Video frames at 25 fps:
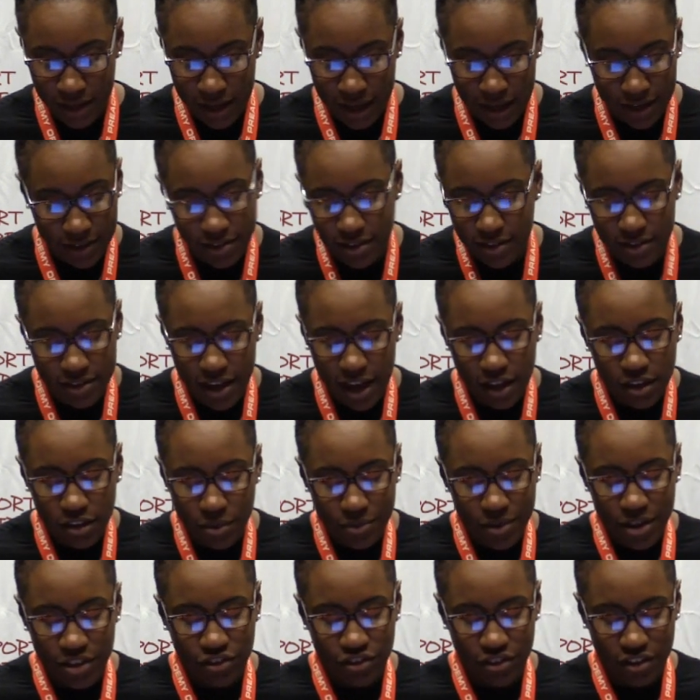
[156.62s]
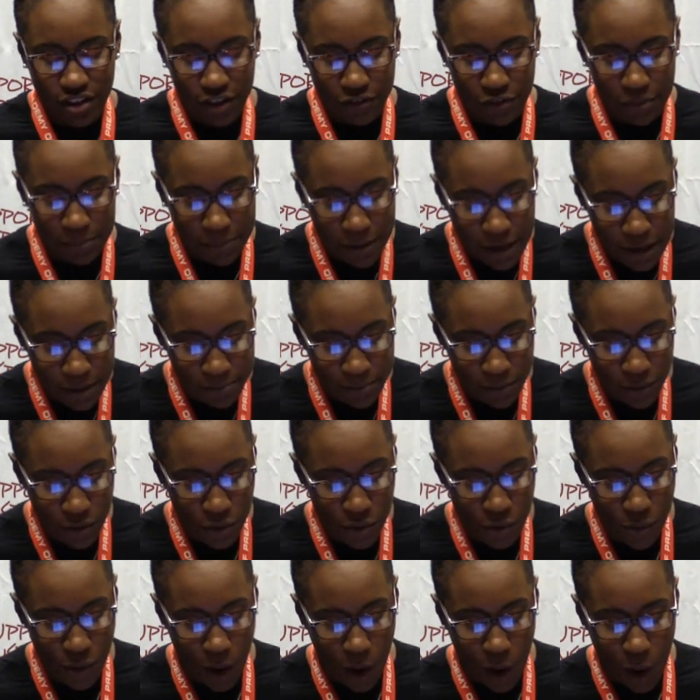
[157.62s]
It is a declaration of a people
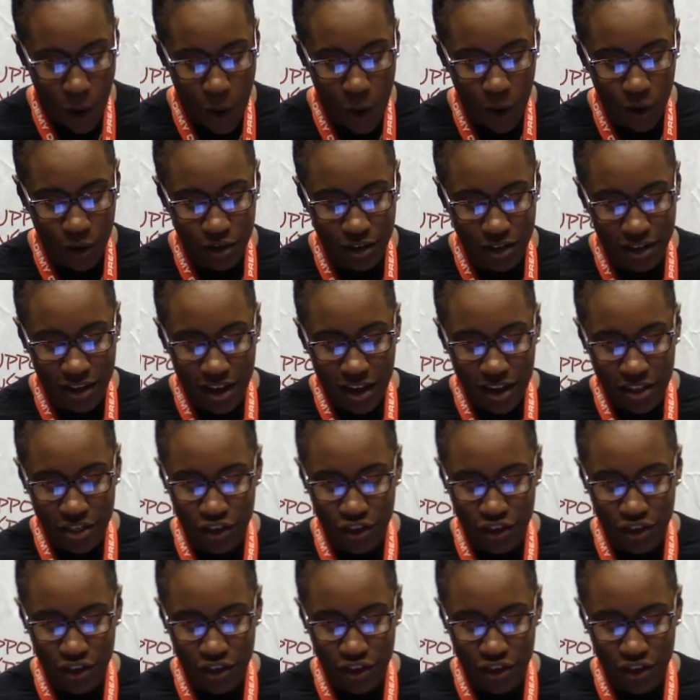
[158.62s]
who are on